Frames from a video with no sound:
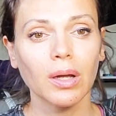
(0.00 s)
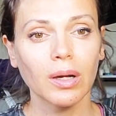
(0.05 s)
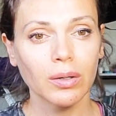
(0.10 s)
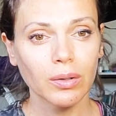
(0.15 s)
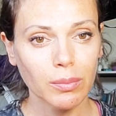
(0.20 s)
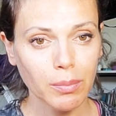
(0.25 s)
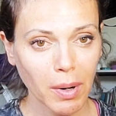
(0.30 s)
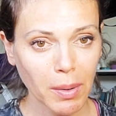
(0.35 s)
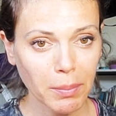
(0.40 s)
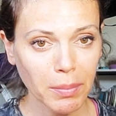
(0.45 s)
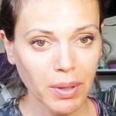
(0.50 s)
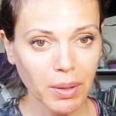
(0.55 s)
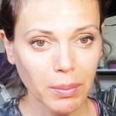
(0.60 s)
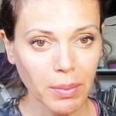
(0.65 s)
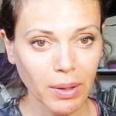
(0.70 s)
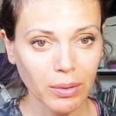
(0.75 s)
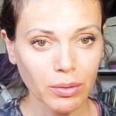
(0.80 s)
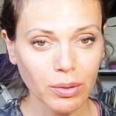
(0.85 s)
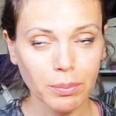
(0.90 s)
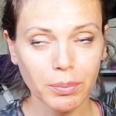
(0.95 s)
Remember
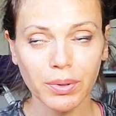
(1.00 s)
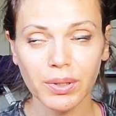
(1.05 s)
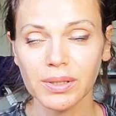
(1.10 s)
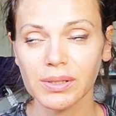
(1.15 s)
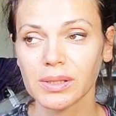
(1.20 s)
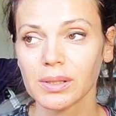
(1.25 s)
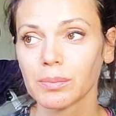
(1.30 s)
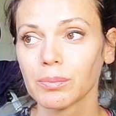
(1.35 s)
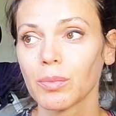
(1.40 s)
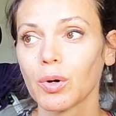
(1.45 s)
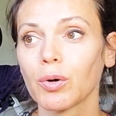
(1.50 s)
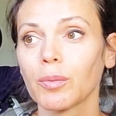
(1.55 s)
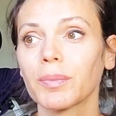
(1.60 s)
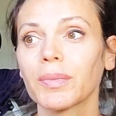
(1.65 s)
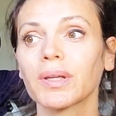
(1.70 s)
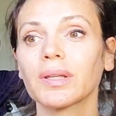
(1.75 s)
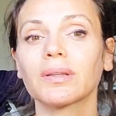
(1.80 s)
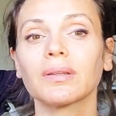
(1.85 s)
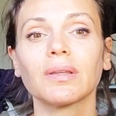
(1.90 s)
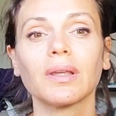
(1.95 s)
about the present
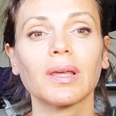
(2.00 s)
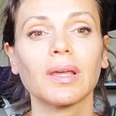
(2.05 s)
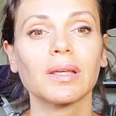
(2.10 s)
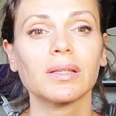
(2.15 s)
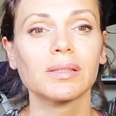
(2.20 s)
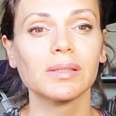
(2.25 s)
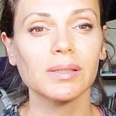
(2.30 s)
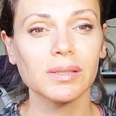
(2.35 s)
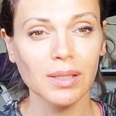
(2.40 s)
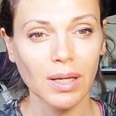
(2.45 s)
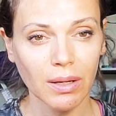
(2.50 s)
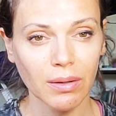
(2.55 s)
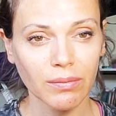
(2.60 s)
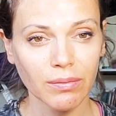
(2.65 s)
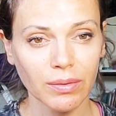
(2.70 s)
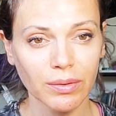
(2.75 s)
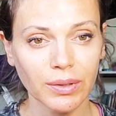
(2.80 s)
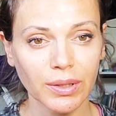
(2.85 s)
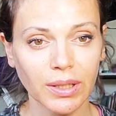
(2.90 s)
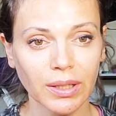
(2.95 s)
moment and
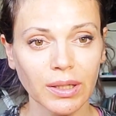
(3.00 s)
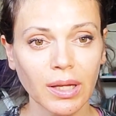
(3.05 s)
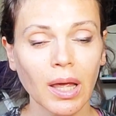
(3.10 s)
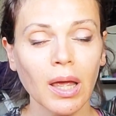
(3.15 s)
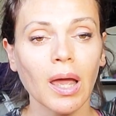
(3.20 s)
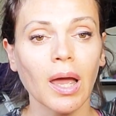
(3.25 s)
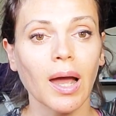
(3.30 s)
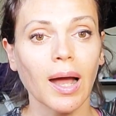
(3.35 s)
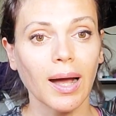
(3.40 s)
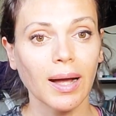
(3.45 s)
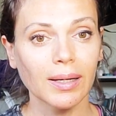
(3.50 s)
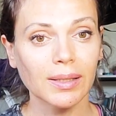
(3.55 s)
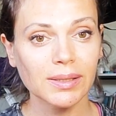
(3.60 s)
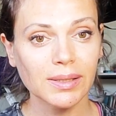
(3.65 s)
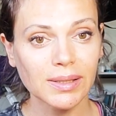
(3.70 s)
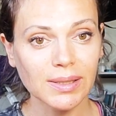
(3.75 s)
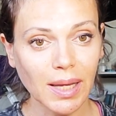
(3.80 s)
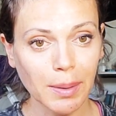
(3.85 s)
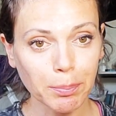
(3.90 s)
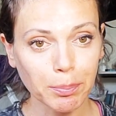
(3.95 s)
savor it.
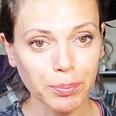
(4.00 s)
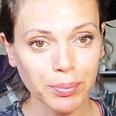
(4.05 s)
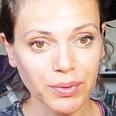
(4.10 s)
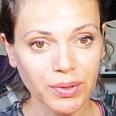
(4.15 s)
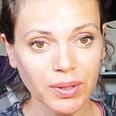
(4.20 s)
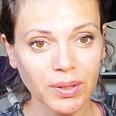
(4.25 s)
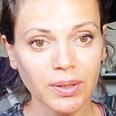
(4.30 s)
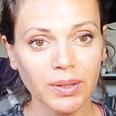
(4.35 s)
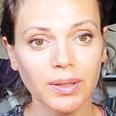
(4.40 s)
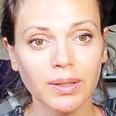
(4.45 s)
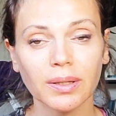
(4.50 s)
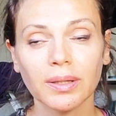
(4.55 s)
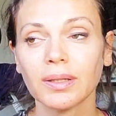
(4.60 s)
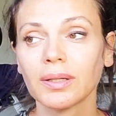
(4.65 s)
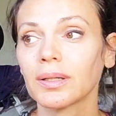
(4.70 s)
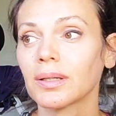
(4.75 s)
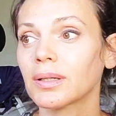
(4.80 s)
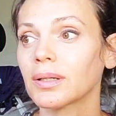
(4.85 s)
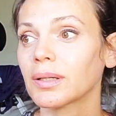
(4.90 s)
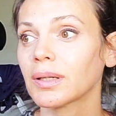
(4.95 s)
Accept
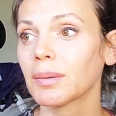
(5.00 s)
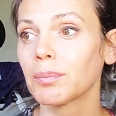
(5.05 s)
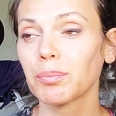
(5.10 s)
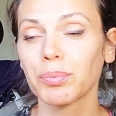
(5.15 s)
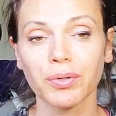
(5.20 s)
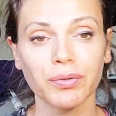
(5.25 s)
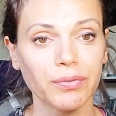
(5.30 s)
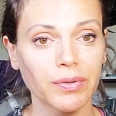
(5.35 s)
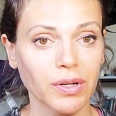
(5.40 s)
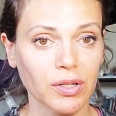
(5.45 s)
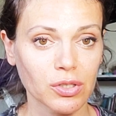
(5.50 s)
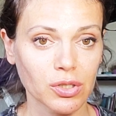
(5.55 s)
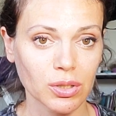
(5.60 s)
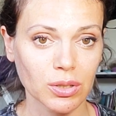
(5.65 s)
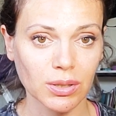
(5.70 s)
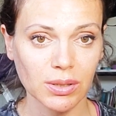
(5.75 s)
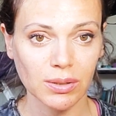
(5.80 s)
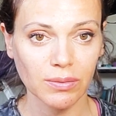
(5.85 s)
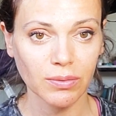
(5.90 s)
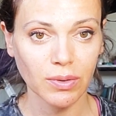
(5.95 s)
the
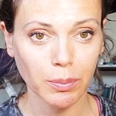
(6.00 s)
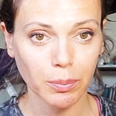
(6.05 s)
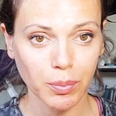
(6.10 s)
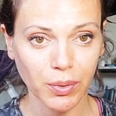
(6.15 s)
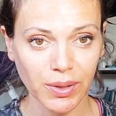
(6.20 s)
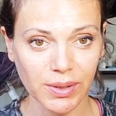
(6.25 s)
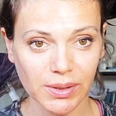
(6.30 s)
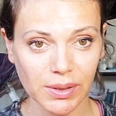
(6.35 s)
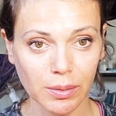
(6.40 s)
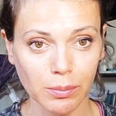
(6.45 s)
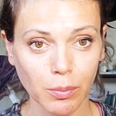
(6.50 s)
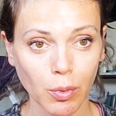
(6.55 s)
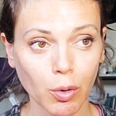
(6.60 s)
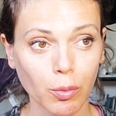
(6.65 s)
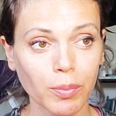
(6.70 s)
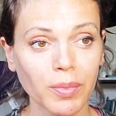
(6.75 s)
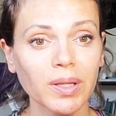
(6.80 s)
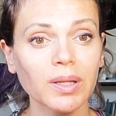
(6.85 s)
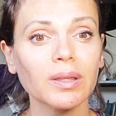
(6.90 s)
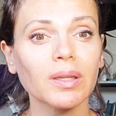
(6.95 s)
imperfections of the present
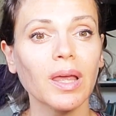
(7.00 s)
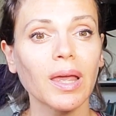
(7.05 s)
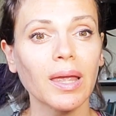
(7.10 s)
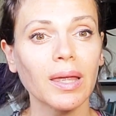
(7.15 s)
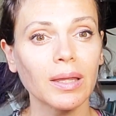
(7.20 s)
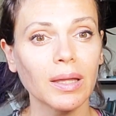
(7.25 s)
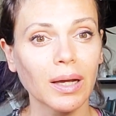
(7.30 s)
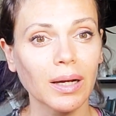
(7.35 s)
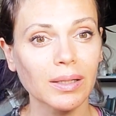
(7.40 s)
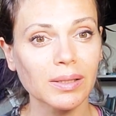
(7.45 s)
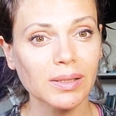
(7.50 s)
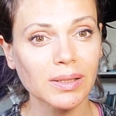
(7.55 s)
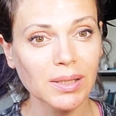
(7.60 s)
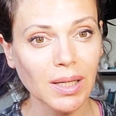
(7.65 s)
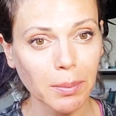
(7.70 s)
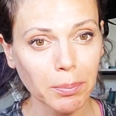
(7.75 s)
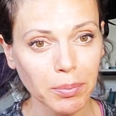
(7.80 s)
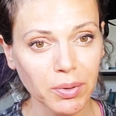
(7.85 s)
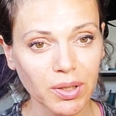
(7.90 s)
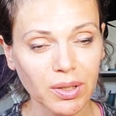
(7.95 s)
moment and
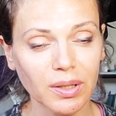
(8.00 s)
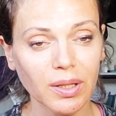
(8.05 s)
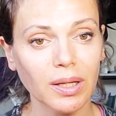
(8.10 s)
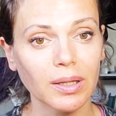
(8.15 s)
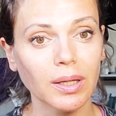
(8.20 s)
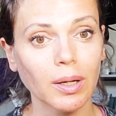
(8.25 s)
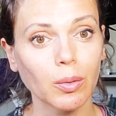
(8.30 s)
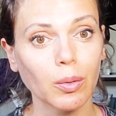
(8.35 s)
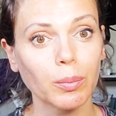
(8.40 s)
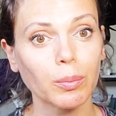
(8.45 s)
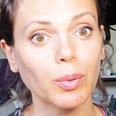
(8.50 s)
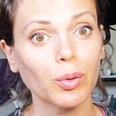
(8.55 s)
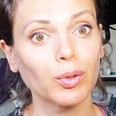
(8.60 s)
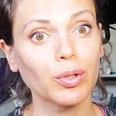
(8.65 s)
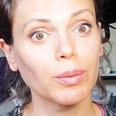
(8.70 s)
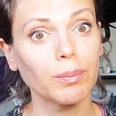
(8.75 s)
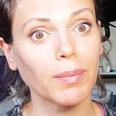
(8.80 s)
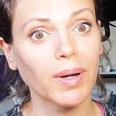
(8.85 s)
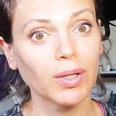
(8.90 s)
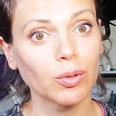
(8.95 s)
accept that our body
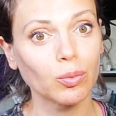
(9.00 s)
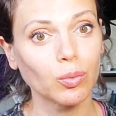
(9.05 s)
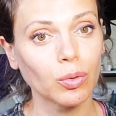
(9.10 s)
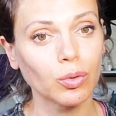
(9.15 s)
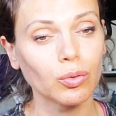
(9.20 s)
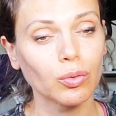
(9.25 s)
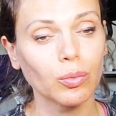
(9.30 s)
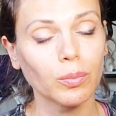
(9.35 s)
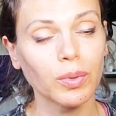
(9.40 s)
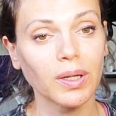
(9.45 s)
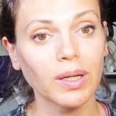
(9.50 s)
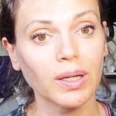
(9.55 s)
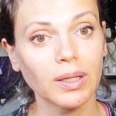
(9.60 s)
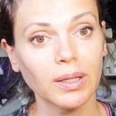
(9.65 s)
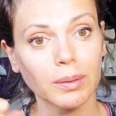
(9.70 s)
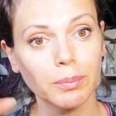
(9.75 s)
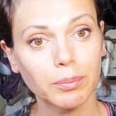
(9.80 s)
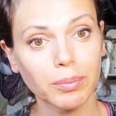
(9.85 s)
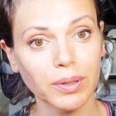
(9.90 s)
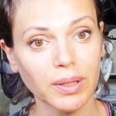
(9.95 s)
might want to be in
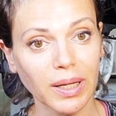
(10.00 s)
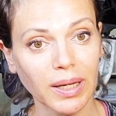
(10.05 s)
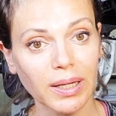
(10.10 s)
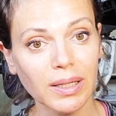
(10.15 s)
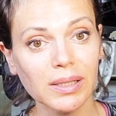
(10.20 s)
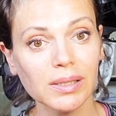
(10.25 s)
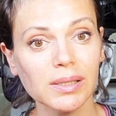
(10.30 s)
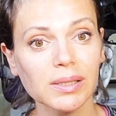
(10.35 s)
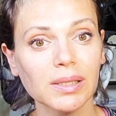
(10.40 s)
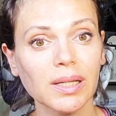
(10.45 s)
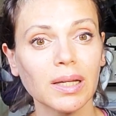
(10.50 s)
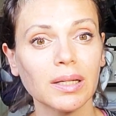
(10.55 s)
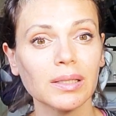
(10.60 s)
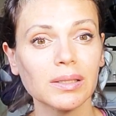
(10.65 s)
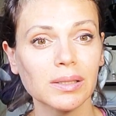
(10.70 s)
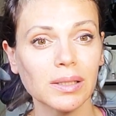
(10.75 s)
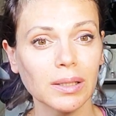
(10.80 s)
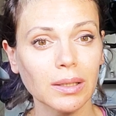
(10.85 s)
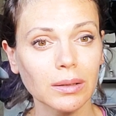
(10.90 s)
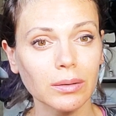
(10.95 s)
a place that
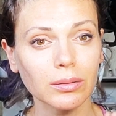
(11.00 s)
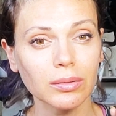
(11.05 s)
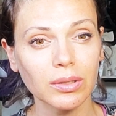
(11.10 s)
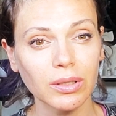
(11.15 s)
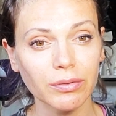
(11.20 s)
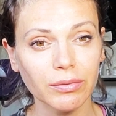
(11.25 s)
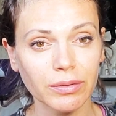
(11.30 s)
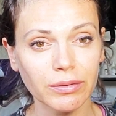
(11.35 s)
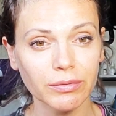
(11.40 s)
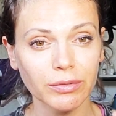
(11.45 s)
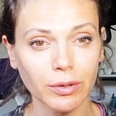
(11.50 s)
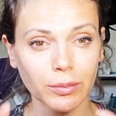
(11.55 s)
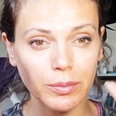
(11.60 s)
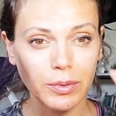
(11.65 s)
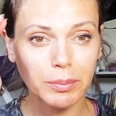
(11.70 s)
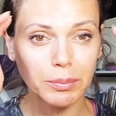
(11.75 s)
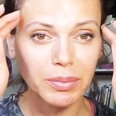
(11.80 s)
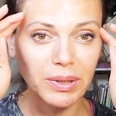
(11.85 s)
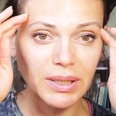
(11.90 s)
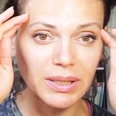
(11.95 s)
is a little different from the
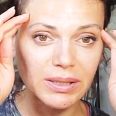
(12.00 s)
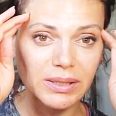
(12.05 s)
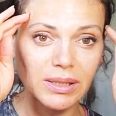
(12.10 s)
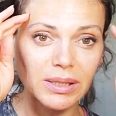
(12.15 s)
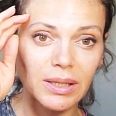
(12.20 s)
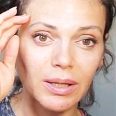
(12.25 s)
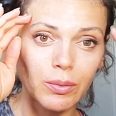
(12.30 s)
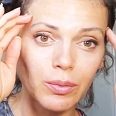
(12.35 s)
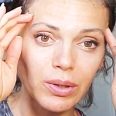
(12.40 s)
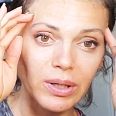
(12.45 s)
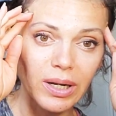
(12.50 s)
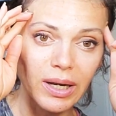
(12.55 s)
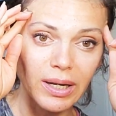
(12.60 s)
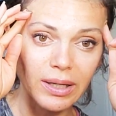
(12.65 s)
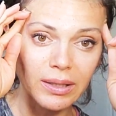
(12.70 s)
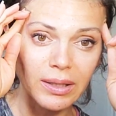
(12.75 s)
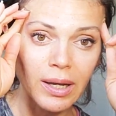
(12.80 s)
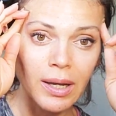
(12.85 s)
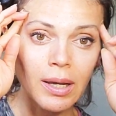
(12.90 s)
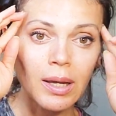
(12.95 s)
place in our
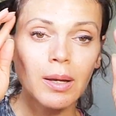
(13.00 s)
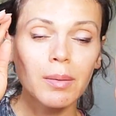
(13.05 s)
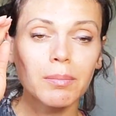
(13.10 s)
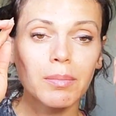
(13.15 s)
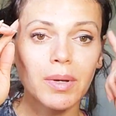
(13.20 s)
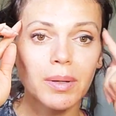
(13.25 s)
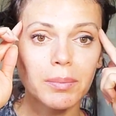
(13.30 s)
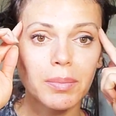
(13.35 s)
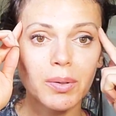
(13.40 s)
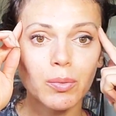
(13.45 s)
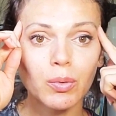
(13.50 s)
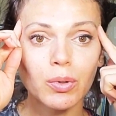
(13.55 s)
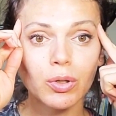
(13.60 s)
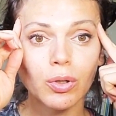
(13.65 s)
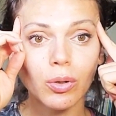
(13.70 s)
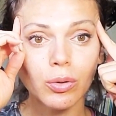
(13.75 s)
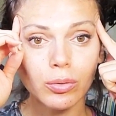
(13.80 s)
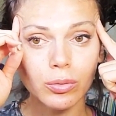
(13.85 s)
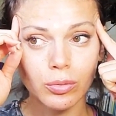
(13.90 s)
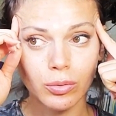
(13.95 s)
head. Maybe we
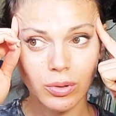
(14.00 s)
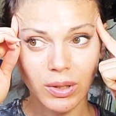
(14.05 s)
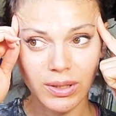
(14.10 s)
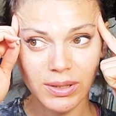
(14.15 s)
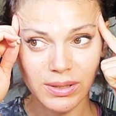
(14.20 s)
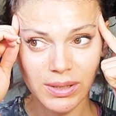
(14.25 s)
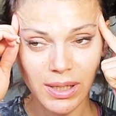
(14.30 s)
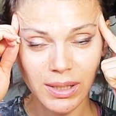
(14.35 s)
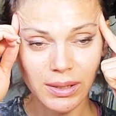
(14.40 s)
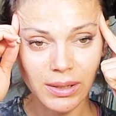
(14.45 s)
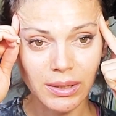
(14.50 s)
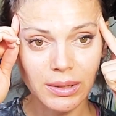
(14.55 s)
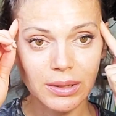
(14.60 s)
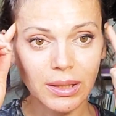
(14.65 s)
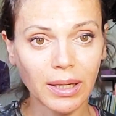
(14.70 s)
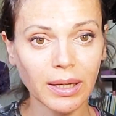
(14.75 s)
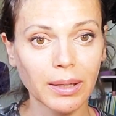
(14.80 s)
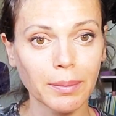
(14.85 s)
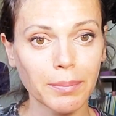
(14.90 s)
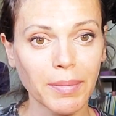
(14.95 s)
don't look exactly
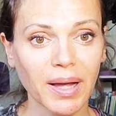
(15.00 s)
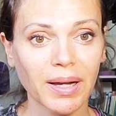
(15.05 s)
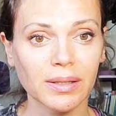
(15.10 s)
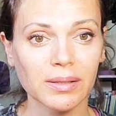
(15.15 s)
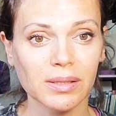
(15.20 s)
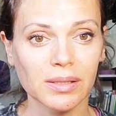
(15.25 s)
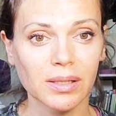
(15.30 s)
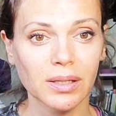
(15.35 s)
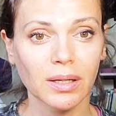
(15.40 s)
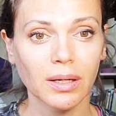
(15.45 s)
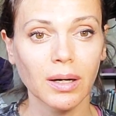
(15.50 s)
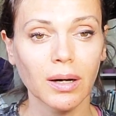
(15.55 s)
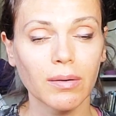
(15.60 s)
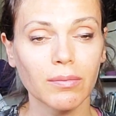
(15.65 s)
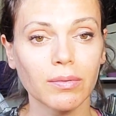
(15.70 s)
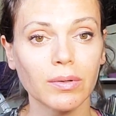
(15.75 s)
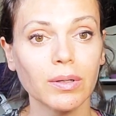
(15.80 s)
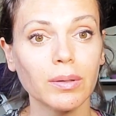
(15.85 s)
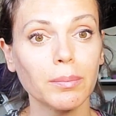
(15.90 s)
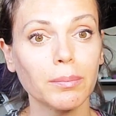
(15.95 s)
like a magazine
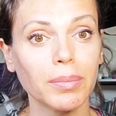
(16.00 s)
cover,